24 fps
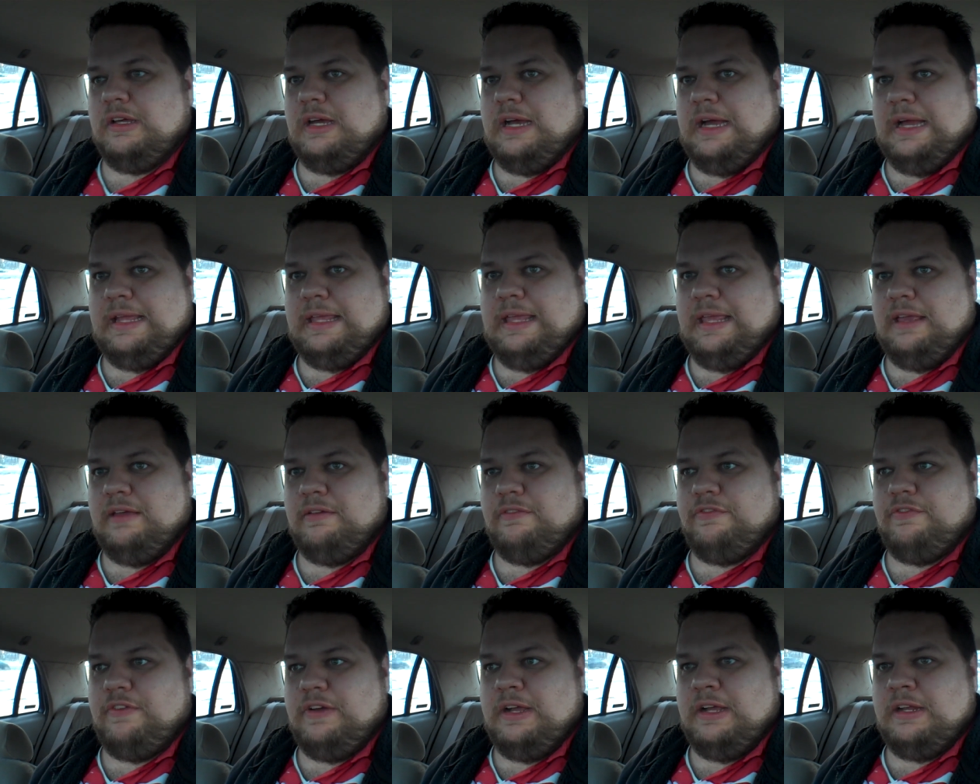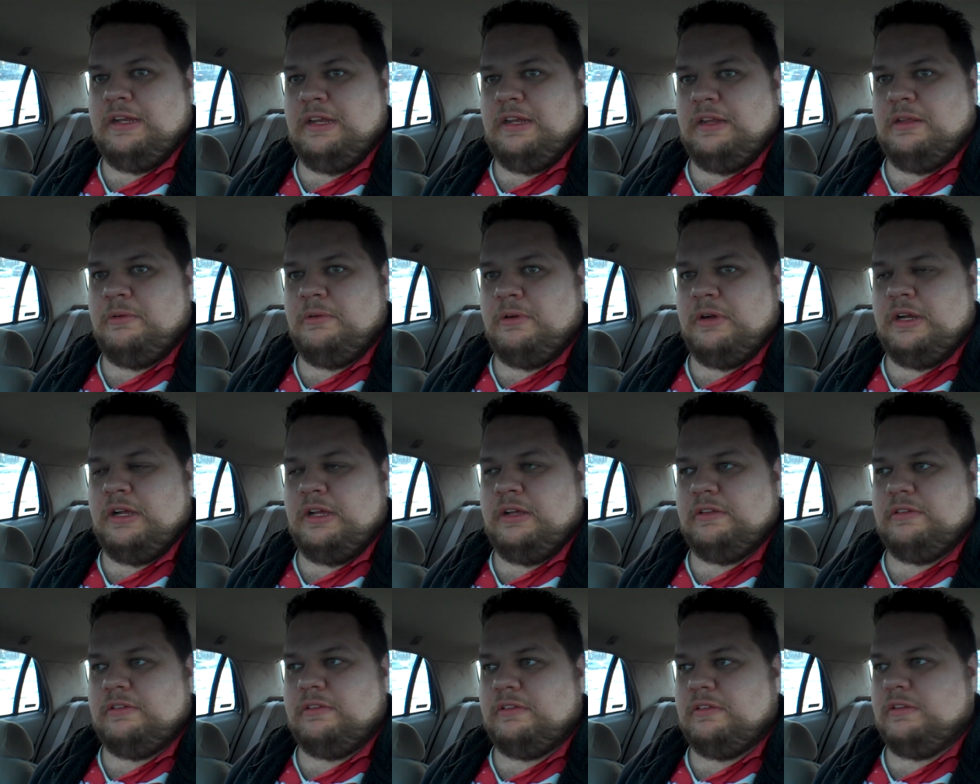I can't find anywhere
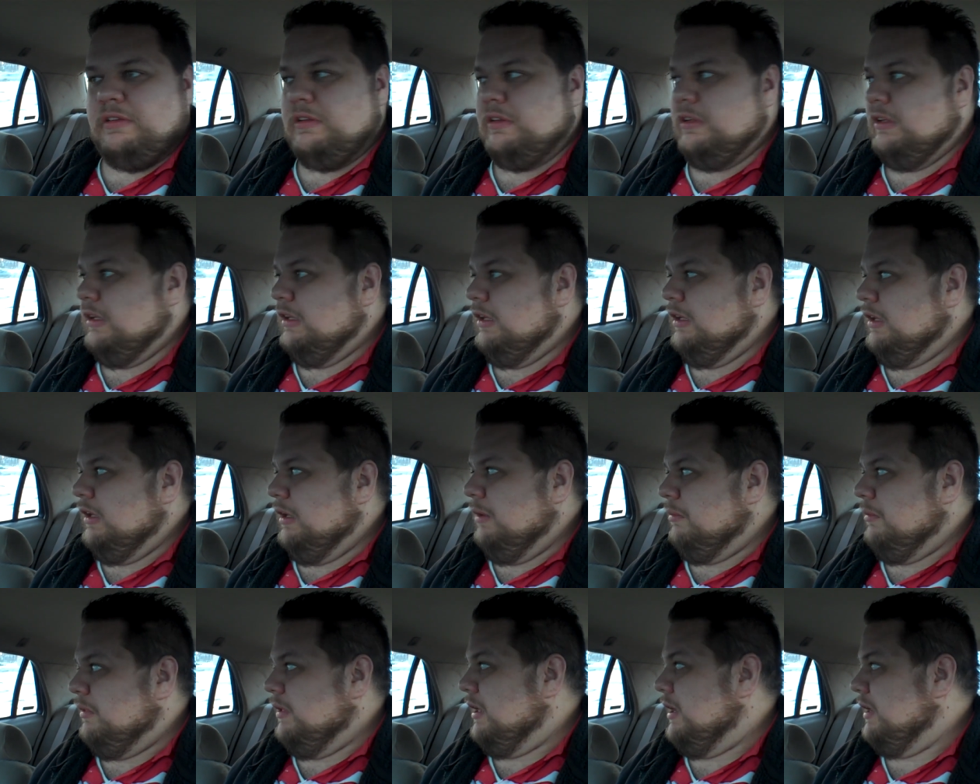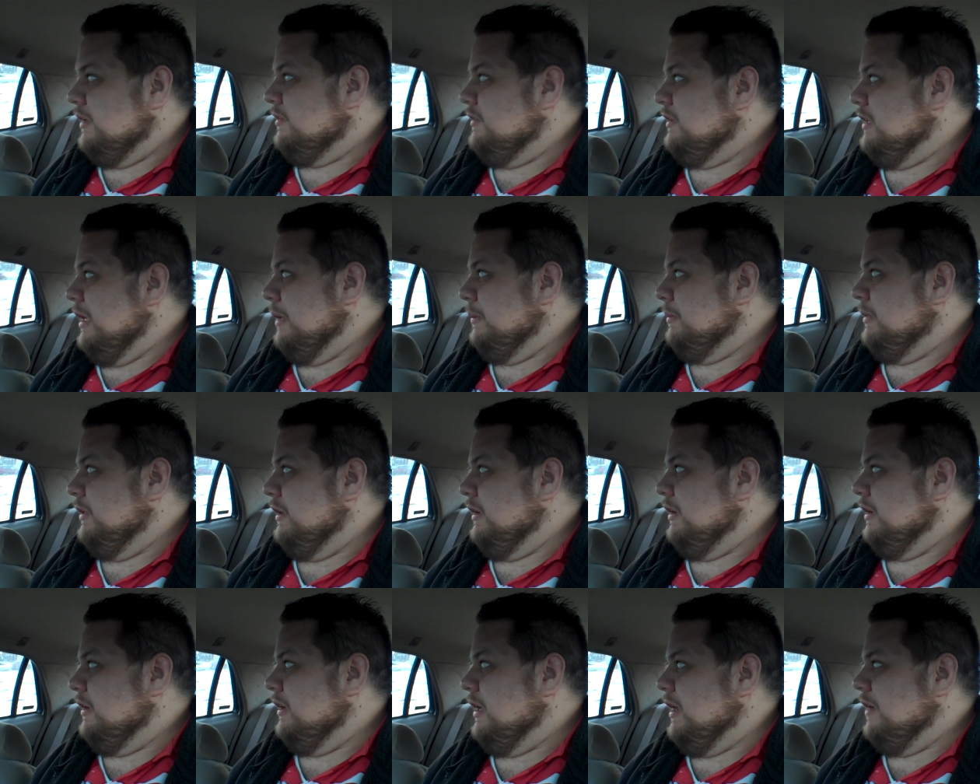else glad I stopped here.